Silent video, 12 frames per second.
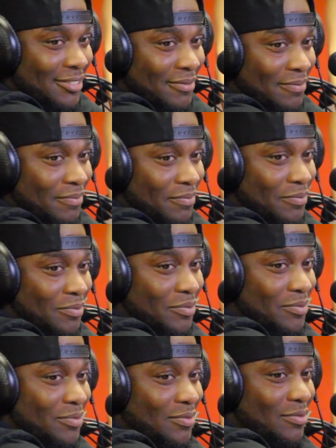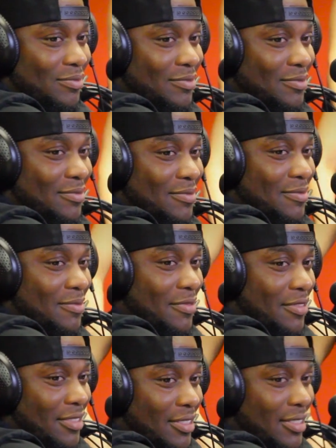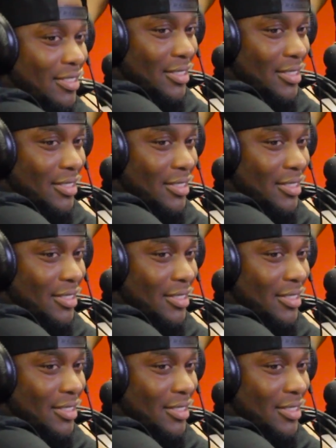So, how did you get